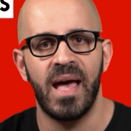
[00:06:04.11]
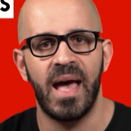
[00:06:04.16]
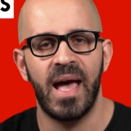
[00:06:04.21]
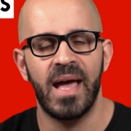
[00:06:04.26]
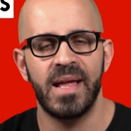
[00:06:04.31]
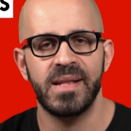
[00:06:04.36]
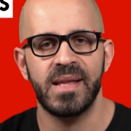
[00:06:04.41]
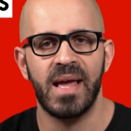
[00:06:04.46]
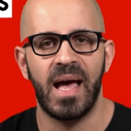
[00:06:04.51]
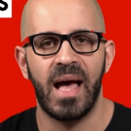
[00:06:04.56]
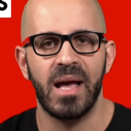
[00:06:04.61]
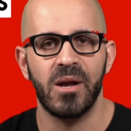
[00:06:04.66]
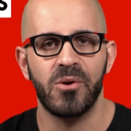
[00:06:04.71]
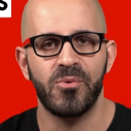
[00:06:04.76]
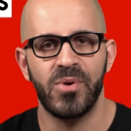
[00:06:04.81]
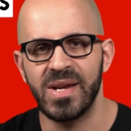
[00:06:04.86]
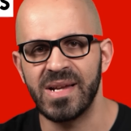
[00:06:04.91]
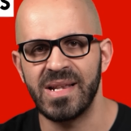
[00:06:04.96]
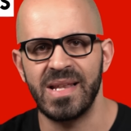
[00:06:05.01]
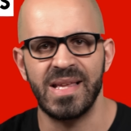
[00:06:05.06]
and
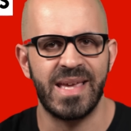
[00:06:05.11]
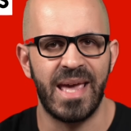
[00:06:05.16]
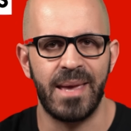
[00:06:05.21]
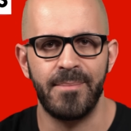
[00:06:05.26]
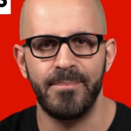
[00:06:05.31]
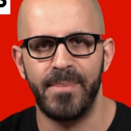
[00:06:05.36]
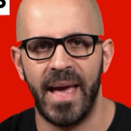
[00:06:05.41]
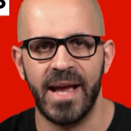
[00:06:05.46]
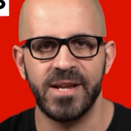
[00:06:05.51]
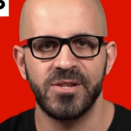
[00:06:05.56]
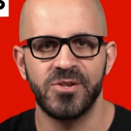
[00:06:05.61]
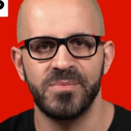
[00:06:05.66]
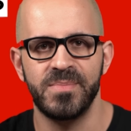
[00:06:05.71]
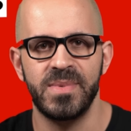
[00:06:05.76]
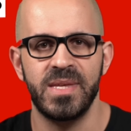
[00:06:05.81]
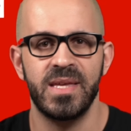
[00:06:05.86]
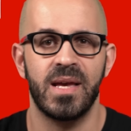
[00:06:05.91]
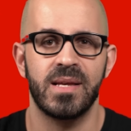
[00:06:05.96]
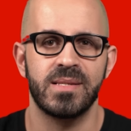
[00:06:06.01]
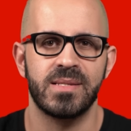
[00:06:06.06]
quickly came back to
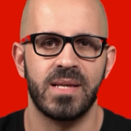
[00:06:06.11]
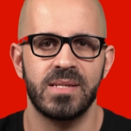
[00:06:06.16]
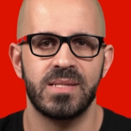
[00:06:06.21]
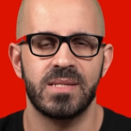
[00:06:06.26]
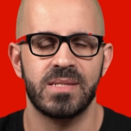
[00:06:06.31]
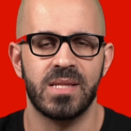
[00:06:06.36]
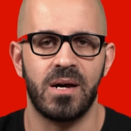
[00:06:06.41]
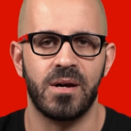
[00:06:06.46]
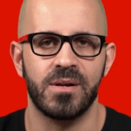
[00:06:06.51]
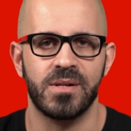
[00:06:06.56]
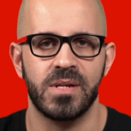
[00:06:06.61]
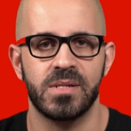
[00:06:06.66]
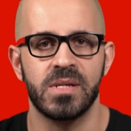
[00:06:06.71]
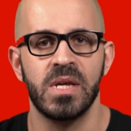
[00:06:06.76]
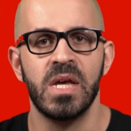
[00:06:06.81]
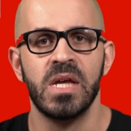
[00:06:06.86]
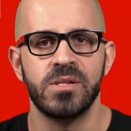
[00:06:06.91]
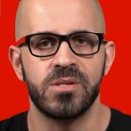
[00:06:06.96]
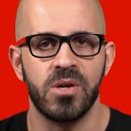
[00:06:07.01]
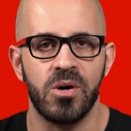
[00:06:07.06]
me as I started
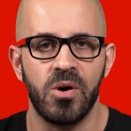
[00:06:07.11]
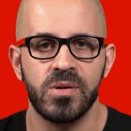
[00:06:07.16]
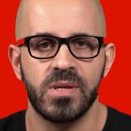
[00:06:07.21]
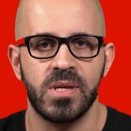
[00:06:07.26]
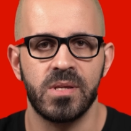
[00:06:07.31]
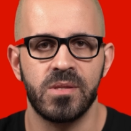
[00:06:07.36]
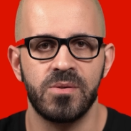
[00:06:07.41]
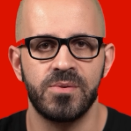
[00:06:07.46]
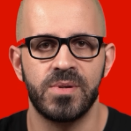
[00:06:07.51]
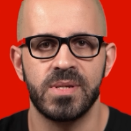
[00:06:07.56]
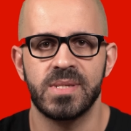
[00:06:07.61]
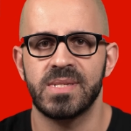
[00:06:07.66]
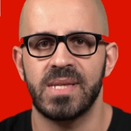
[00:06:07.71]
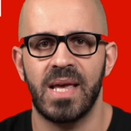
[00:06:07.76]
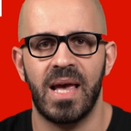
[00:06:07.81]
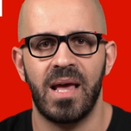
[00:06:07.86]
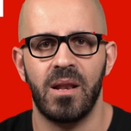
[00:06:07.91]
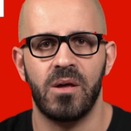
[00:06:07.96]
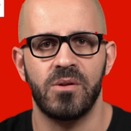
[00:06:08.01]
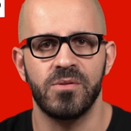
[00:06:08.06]
talking to the
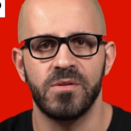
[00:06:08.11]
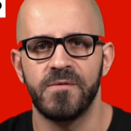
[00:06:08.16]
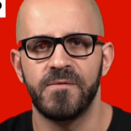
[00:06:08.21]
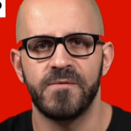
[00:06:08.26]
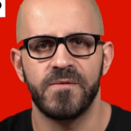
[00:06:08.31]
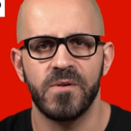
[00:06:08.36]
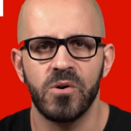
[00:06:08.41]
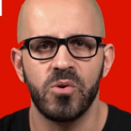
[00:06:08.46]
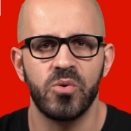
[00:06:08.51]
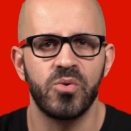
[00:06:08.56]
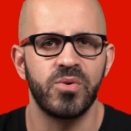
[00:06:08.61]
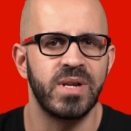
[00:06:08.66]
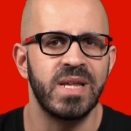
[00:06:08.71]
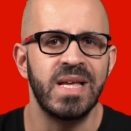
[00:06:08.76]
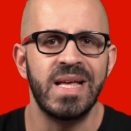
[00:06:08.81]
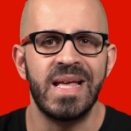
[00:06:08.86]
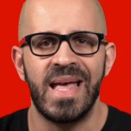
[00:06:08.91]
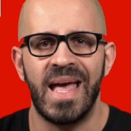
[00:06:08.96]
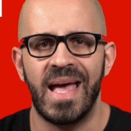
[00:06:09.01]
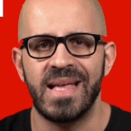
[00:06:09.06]
seller on the phone
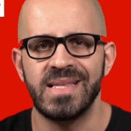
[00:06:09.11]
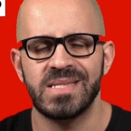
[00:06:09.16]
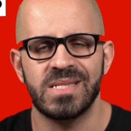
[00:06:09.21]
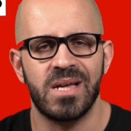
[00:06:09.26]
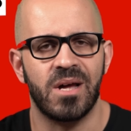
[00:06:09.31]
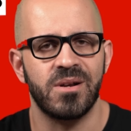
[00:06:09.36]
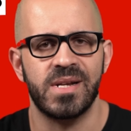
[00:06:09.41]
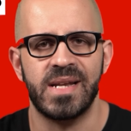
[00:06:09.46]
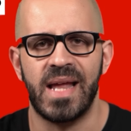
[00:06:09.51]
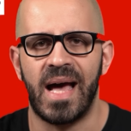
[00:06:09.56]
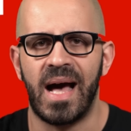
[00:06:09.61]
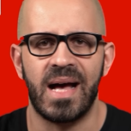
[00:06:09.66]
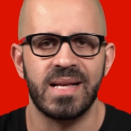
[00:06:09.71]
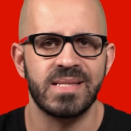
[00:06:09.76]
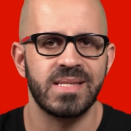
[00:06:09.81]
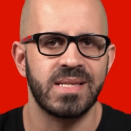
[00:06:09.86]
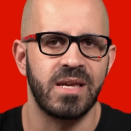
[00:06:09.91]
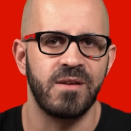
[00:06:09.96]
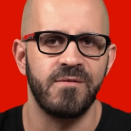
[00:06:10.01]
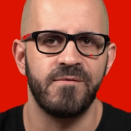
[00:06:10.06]
and started
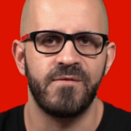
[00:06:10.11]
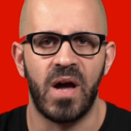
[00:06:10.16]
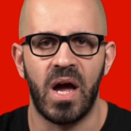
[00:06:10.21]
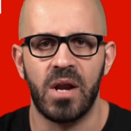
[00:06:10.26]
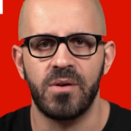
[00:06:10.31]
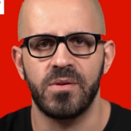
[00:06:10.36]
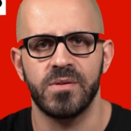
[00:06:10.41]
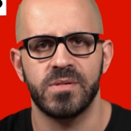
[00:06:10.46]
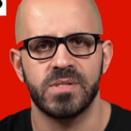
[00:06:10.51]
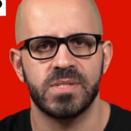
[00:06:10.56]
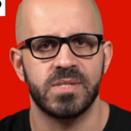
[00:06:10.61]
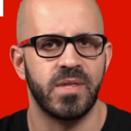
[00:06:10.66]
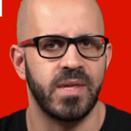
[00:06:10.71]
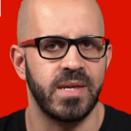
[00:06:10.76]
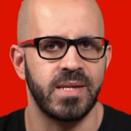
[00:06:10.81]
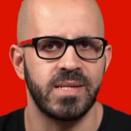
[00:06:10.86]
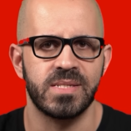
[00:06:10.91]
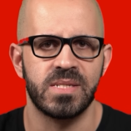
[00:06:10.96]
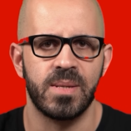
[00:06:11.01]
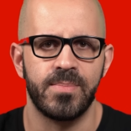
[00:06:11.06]
asking various
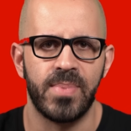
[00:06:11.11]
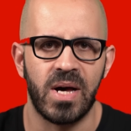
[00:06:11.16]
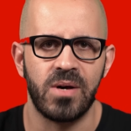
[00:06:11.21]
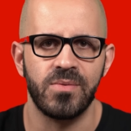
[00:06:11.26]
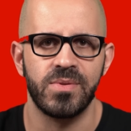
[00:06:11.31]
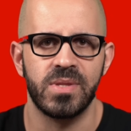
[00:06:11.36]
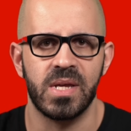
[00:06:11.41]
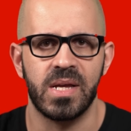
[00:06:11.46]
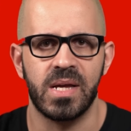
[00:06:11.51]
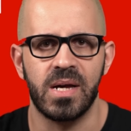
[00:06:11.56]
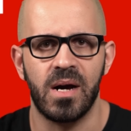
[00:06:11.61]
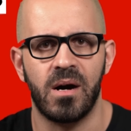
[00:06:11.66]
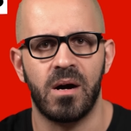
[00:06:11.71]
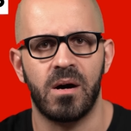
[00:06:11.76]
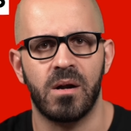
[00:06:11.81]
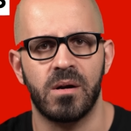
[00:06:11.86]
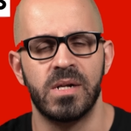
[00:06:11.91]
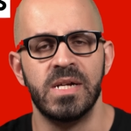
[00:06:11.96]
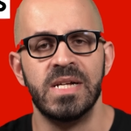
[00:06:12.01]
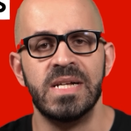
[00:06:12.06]
things about the
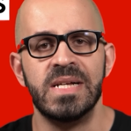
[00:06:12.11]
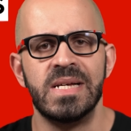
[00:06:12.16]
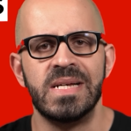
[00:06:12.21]
car.